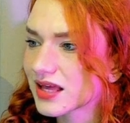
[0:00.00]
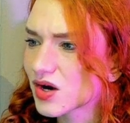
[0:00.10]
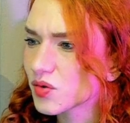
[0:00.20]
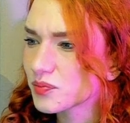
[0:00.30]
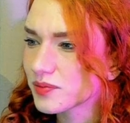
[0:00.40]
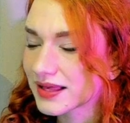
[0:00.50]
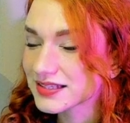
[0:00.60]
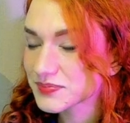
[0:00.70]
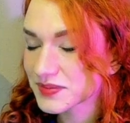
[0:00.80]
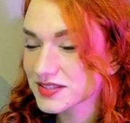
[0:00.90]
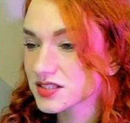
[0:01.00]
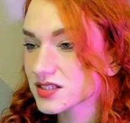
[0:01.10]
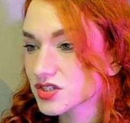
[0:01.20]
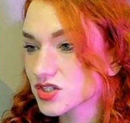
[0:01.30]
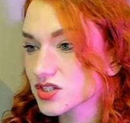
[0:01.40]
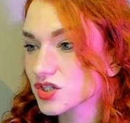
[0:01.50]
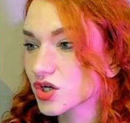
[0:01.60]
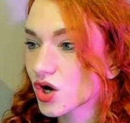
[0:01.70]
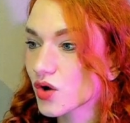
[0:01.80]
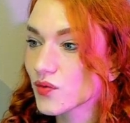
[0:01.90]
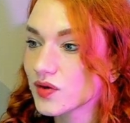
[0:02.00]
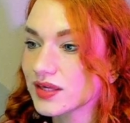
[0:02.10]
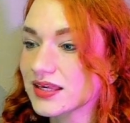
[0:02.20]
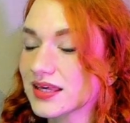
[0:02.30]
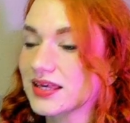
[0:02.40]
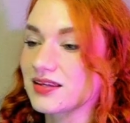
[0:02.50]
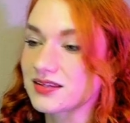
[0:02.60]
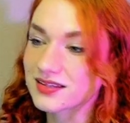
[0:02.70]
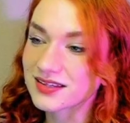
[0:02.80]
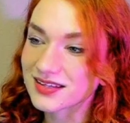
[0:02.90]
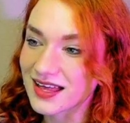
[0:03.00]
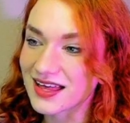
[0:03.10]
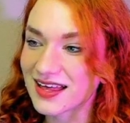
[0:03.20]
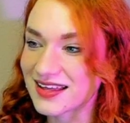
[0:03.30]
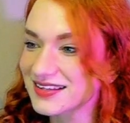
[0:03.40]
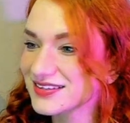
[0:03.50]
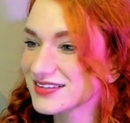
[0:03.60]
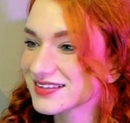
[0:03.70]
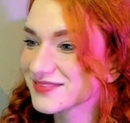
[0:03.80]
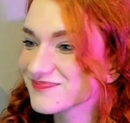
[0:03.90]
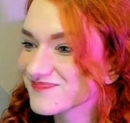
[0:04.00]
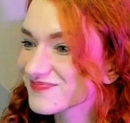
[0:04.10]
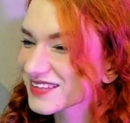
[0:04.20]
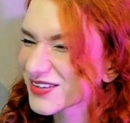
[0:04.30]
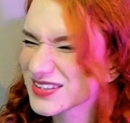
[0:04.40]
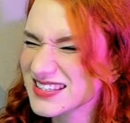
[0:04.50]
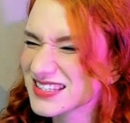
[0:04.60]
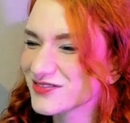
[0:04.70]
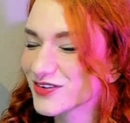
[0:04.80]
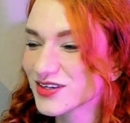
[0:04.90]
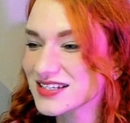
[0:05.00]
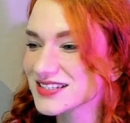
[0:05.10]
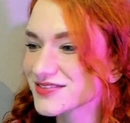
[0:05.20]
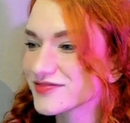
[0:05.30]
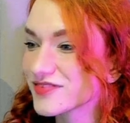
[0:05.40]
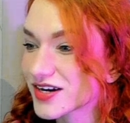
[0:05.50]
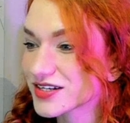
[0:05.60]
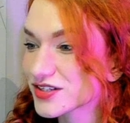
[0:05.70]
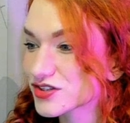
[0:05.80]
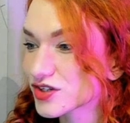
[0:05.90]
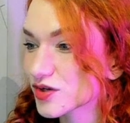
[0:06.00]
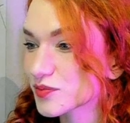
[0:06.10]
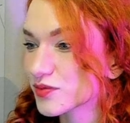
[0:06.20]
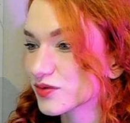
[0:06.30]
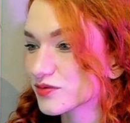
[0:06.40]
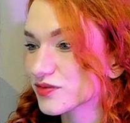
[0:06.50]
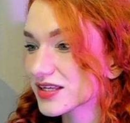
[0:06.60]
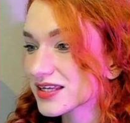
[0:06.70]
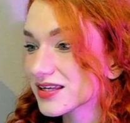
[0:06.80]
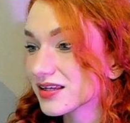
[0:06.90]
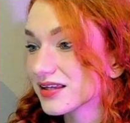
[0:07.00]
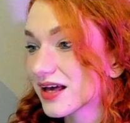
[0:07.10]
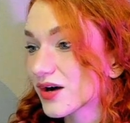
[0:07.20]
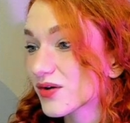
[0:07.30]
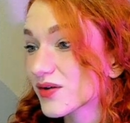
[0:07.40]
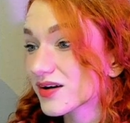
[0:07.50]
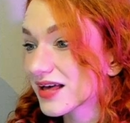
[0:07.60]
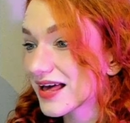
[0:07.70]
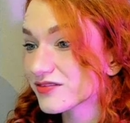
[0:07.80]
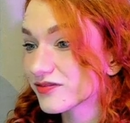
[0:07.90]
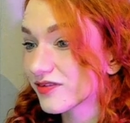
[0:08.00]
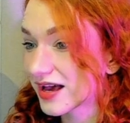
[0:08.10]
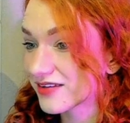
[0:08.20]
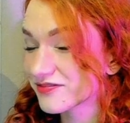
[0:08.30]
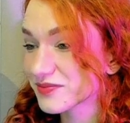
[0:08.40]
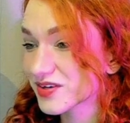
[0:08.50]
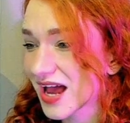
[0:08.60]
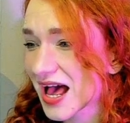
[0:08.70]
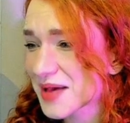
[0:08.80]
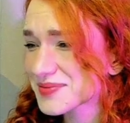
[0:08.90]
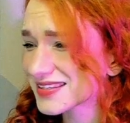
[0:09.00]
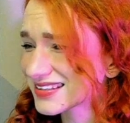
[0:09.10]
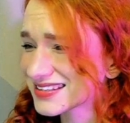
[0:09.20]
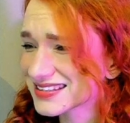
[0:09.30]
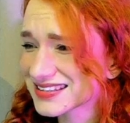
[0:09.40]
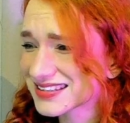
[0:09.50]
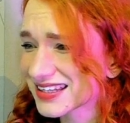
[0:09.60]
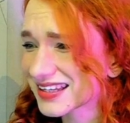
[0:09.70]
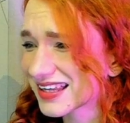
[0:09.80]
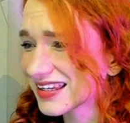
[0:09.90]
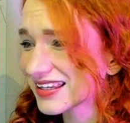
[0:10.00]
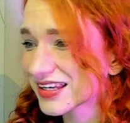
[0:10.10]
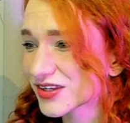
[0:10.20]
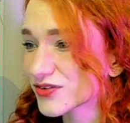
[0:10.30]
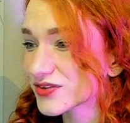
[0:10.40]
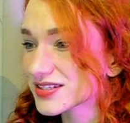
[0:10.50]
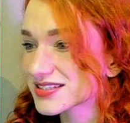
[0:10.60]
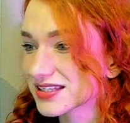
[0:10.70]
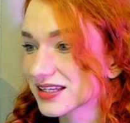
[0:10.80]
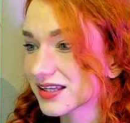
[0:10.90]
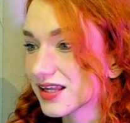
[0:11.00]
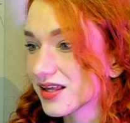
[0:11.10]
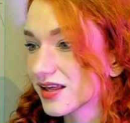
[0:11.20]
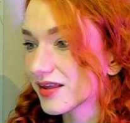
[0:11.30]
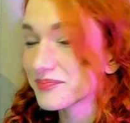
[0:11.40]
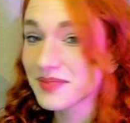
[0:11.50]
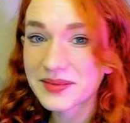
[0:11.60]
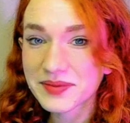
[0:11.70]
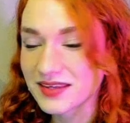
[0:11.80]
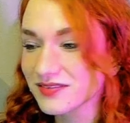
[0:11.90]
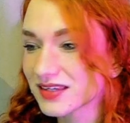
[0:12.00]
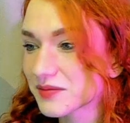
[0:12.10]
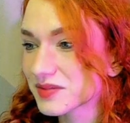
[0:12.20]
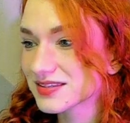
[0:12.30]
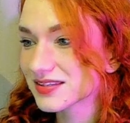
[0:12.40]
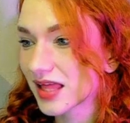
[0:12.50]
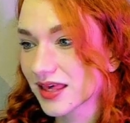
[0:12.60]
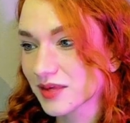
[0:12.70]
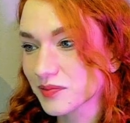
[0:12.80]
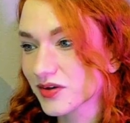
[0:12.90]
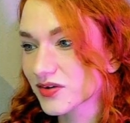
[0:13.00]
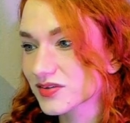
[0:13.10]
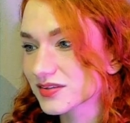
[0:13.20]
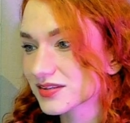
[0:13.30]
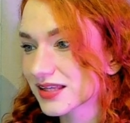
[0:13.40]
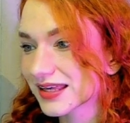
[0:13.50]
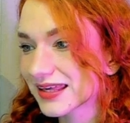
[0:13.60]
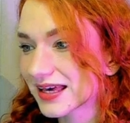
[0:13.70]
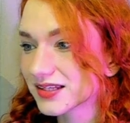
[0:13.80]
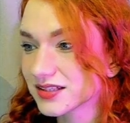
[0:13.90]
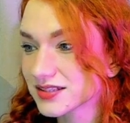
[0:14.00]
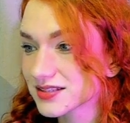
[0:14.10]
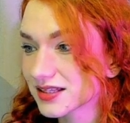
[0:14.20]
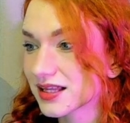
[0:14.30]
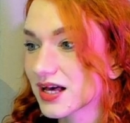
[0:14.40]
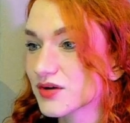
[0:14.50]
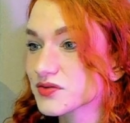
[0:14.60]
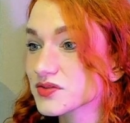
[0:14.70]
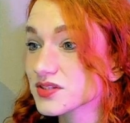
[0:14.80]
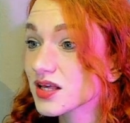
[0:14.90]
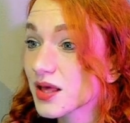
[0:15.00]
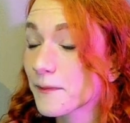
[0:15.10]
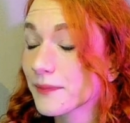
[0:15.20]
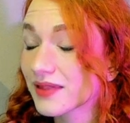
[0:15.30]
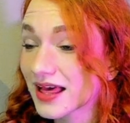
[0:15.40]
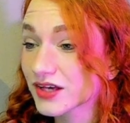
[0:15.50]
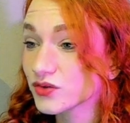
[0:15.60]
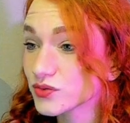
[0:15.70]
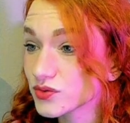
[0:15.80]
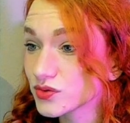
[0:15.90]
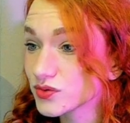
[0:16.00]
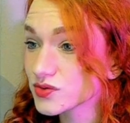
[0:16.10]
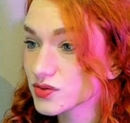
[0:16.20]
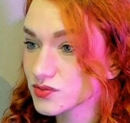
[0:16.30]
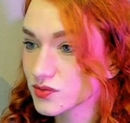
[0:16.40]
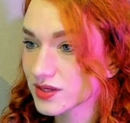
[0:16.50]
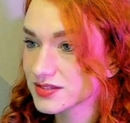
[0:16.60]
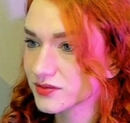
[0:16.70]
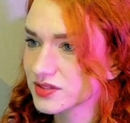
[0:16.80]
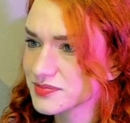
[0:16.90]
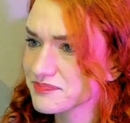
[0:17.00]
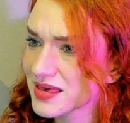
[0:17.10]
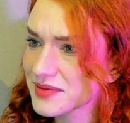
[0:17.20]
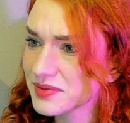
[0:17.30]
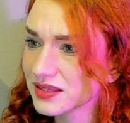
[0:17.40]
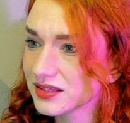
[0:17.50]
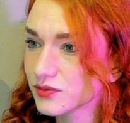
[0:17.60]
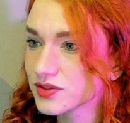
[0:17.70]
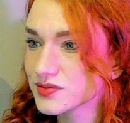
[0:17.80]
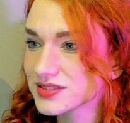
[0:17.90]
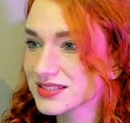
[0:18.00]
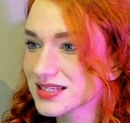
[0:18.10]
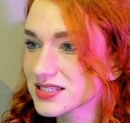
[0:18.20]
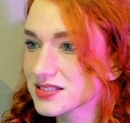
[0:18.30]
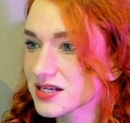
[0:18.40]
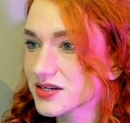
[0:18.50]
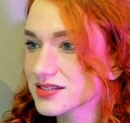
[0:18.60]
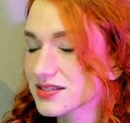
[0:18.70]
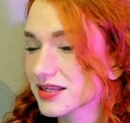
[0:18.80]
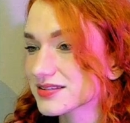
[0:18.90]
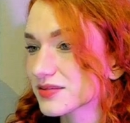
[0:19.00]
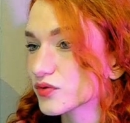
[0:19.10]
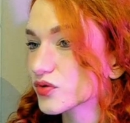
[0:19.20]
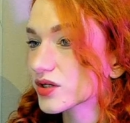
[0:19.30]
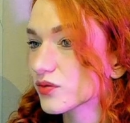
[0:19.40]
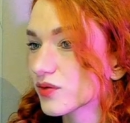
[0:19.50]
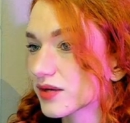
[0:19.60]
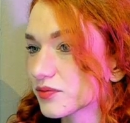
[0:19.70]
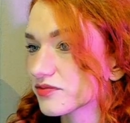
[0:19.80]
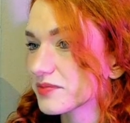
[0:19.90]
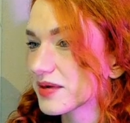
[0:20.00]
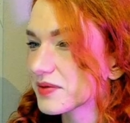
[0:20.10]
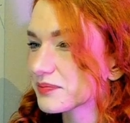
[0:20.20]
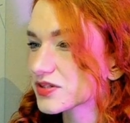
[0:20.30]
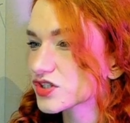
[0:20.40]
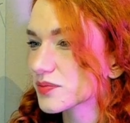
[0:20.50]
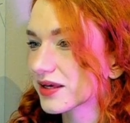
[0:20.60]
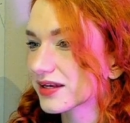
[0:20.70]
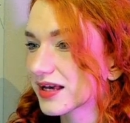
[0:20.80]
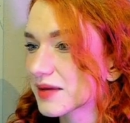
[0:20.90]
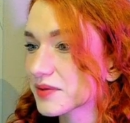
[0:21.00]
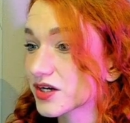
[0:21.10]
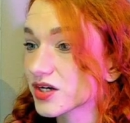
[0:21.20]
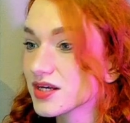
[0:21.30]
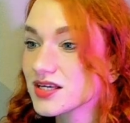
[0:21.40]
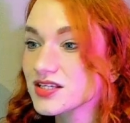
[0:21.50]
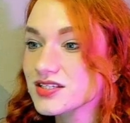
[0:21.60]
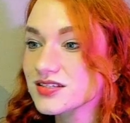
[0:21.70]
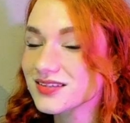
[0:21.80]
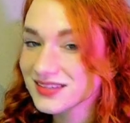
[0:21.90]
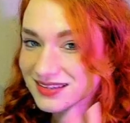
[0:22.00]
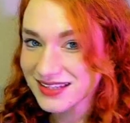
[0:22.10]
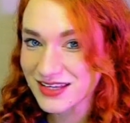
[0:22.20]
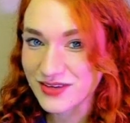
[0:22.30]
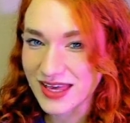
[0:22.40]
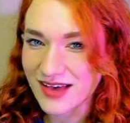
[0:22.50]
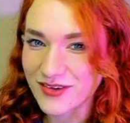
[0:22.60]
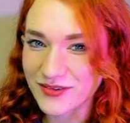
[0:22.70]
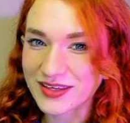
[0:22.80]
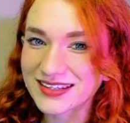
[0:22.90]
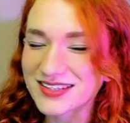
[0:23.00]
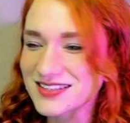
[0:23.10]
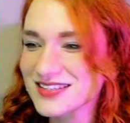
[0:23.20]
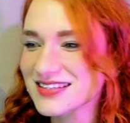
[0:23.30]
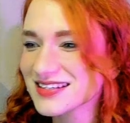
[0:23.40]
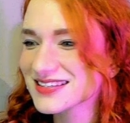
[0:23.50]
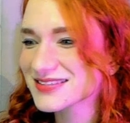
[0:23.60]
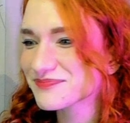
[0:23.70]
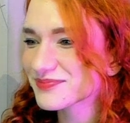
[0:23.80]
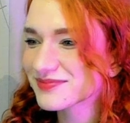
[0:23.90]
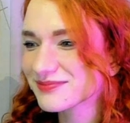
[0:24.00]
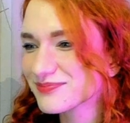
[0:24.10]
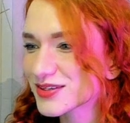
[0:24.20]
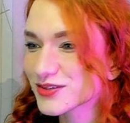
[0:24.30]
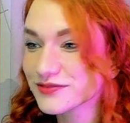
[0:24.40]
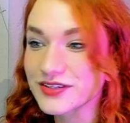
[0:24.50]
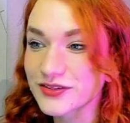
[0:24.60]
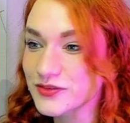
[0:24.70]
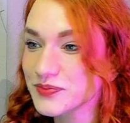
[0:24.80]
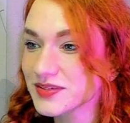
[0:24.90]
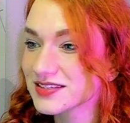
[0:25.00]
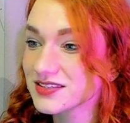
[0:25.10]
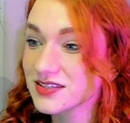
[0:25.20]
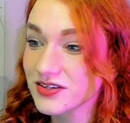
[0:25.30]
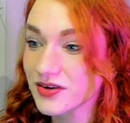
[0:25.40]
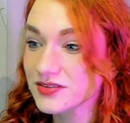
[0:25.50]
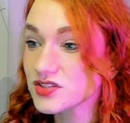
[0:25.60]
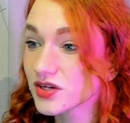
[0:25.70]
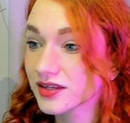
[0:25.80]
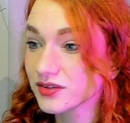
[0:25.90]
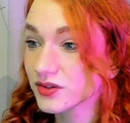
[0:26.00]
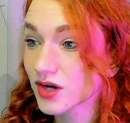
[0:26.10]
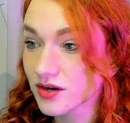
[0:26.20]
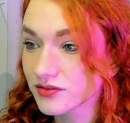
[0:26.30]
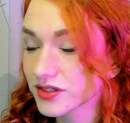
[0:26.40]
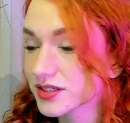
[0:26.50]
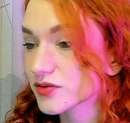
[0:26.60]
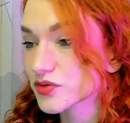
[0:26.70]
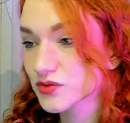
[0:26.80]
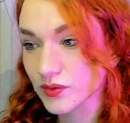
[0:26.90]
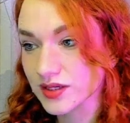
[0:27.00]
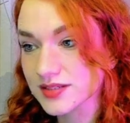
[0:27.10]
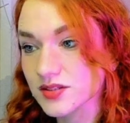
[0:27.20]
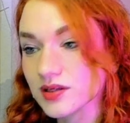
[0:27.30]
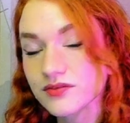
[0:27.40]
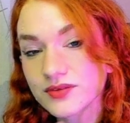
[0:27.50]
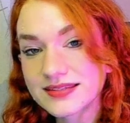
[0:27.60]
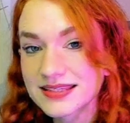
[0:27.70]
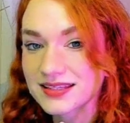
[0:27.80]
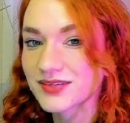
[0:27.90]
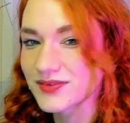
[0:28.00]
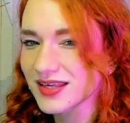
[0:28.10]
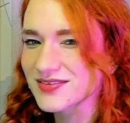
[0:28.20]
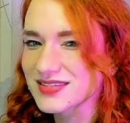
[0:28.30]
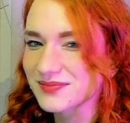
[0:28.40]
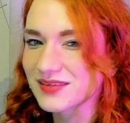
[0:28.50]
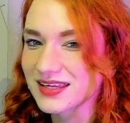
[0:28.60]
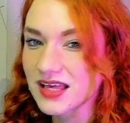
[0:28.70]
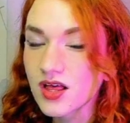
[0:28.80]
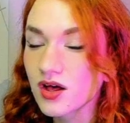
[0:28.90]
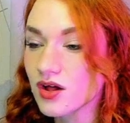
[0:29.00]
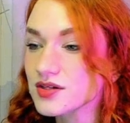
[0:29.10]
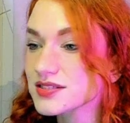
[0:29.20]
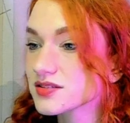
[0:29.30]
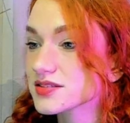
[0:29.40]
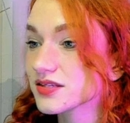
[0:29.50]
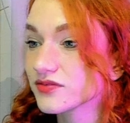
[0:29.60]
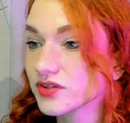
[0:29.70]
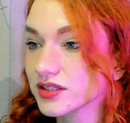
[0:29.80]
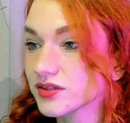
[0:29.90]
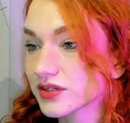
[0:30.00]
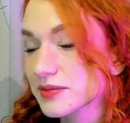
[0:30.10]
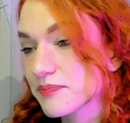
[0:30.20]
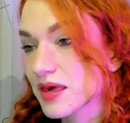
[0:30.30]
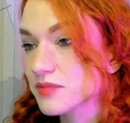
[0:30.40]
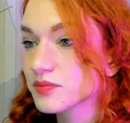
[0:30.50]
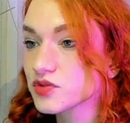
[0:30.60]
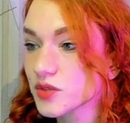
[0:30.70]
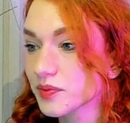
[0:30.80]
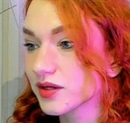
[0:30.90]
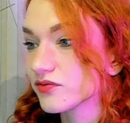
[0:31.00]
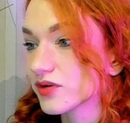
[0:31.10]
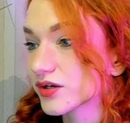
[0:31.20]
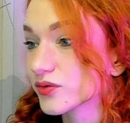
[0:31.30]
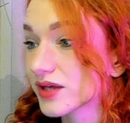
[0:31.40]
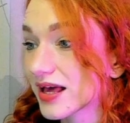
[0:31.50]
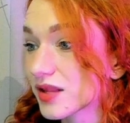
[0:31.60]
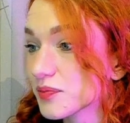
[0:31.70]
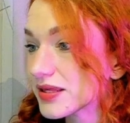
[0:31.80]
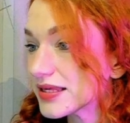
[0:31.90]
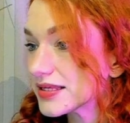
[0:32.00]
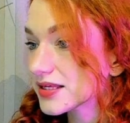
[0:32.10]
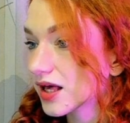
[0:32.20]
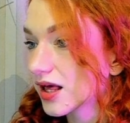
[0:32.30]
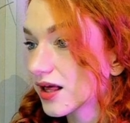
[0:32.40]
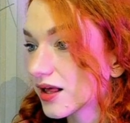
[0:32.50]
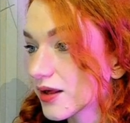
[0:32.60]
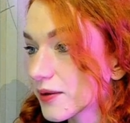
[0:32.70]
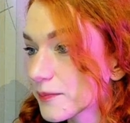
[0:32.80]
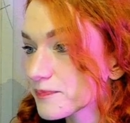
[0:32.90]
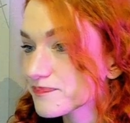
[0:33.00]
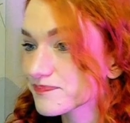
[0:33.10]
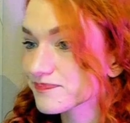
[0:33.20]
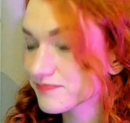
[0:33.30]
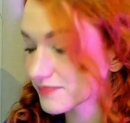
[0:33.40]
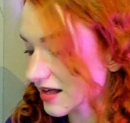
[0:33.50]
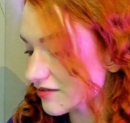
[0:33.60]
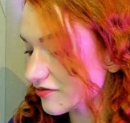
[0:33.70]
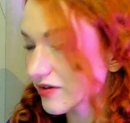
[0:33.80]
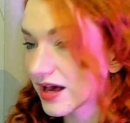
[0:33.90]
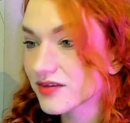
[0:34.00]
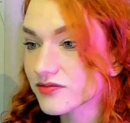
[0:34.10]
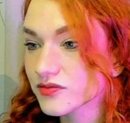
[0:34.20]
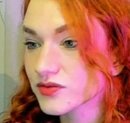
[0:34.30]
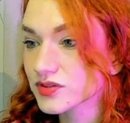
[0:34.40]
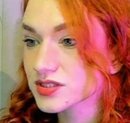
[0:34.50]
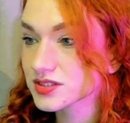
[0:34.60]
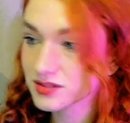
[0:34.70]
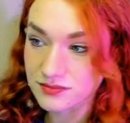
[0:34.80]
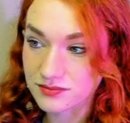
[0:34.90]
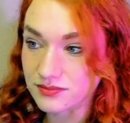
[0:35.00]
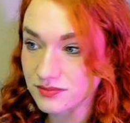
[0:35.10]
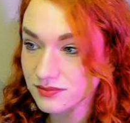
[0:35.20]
yeah, now black's pieces are just going in, and queen c4 is a very strong move. Now f5, perhaps it's an inaccuracy, maybe even a mistake, because again this allows black to use those white squares. Maybe what was necessary is like some rook e1 move. Maybe bishop can come here. If we have a weakness, just let's maneuver those pieces around, try to cover those squares. So if we see that we have some like holes on c4 d3, maybe bishop on f1 could help. f5 was